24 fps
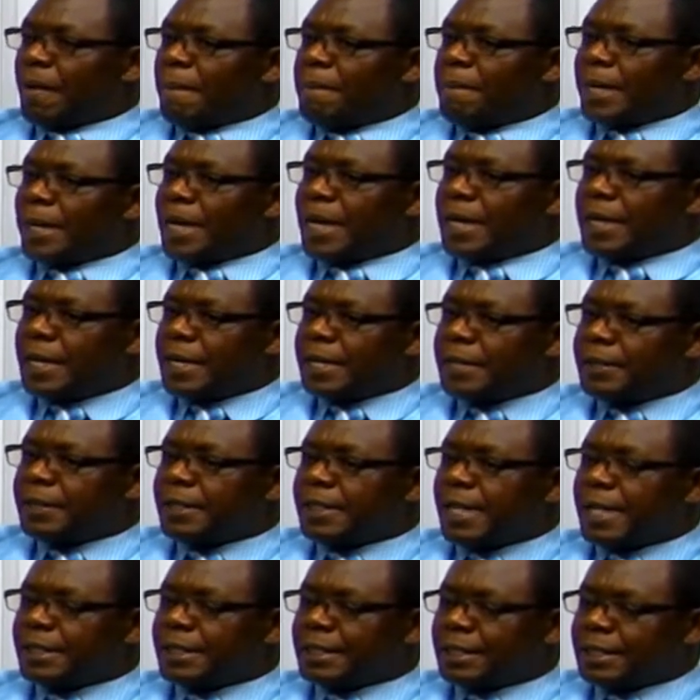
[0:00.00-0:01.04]
But again,
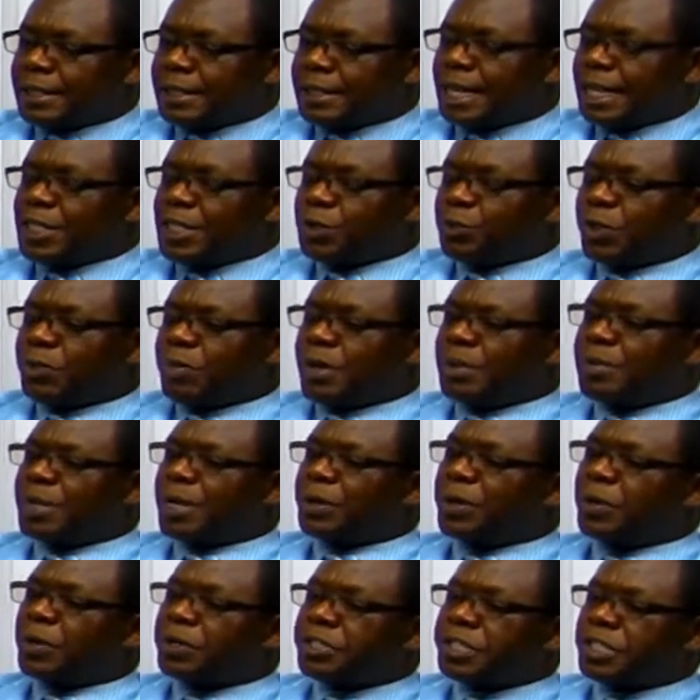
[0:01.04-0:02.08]
there are certain times when maybe
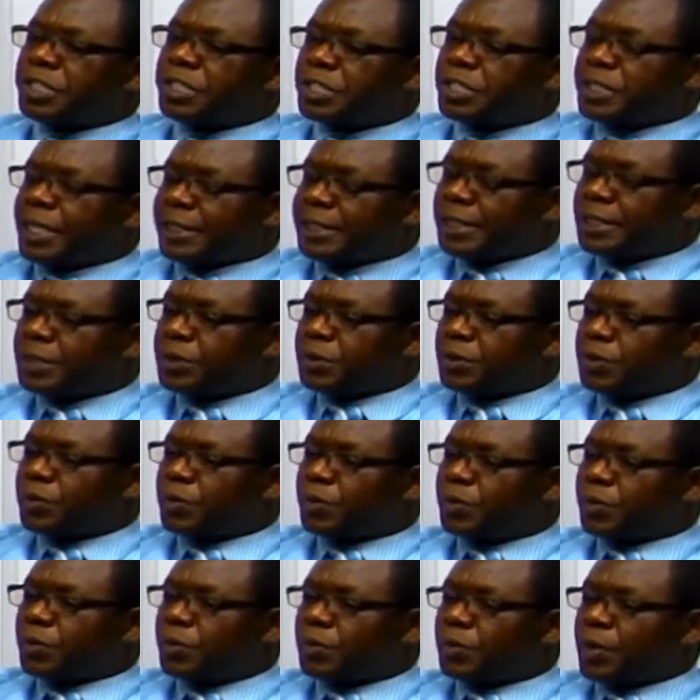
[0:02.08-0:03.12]
an audience doesn't
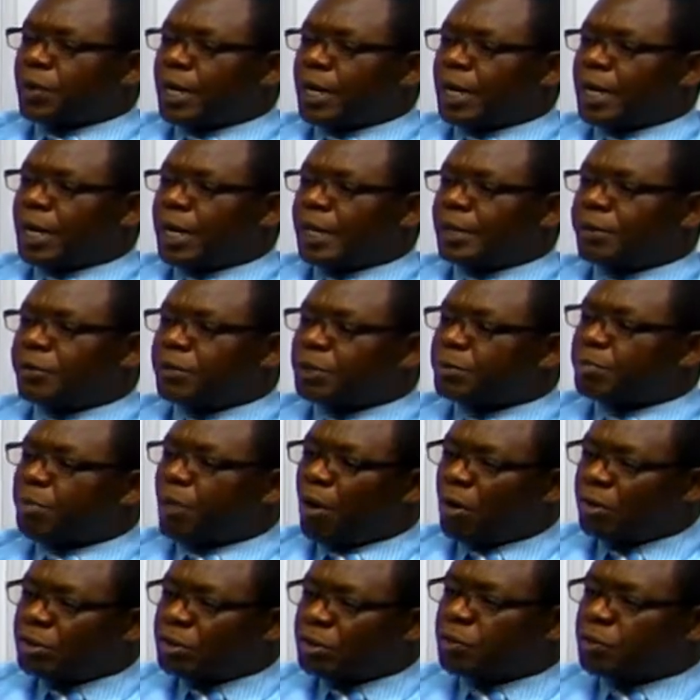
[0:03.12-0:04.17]

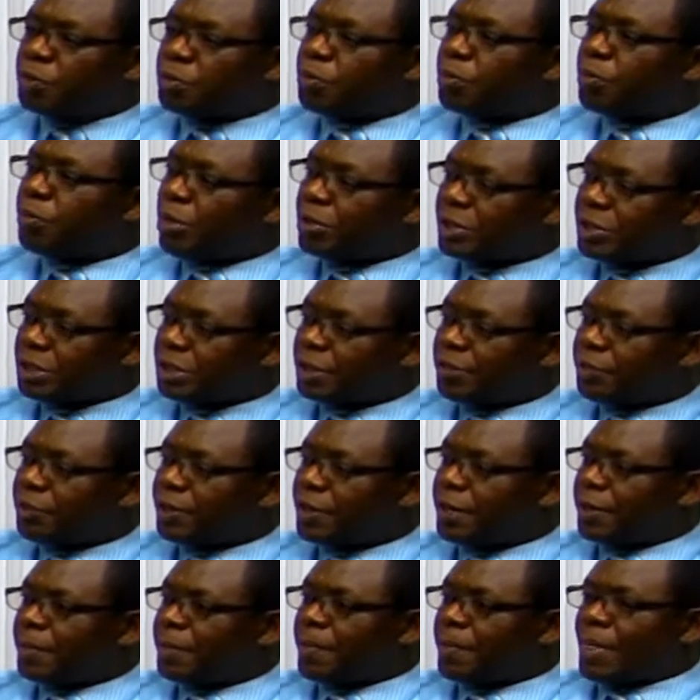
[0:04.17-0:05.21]
respond to you positively.